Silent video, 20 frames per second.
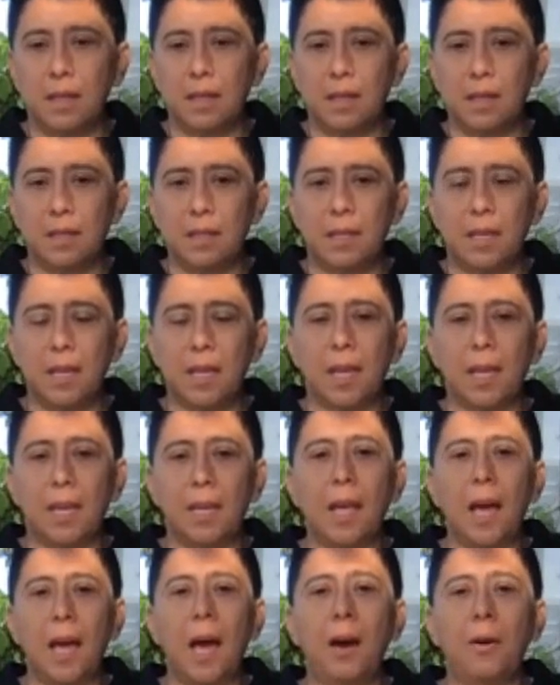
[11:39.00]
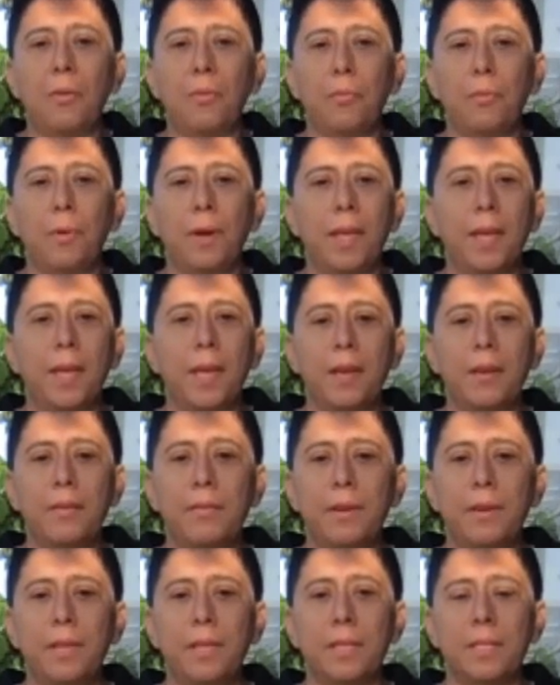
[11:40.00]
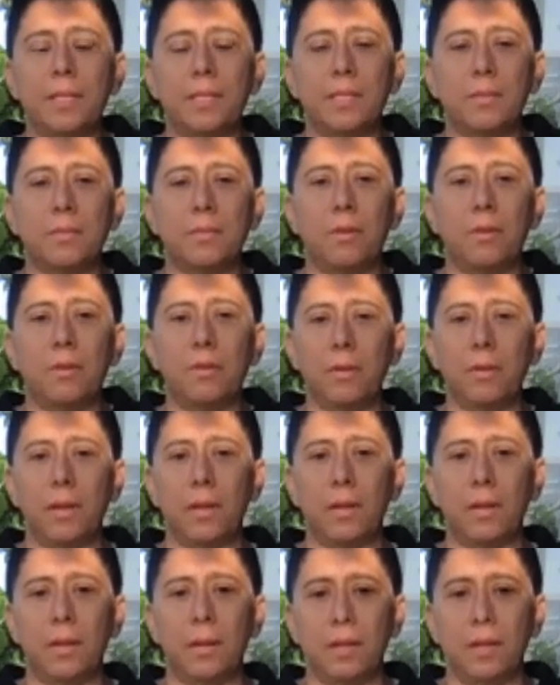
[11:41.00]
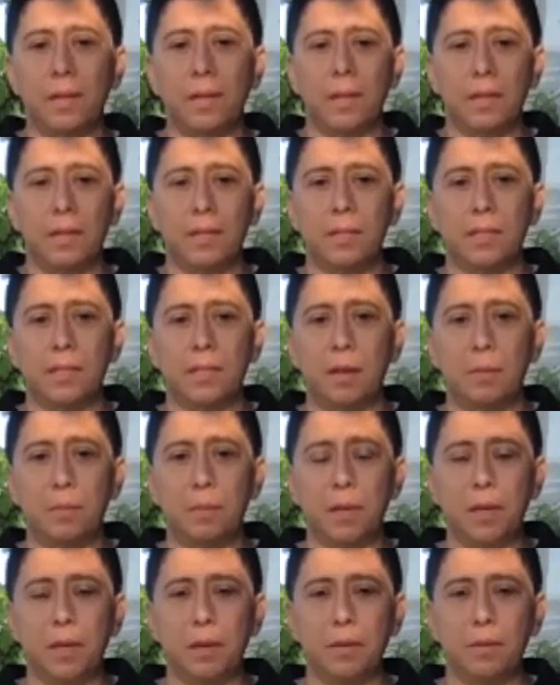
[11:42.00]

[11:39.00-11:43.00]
taking out whatever is no longer serving you.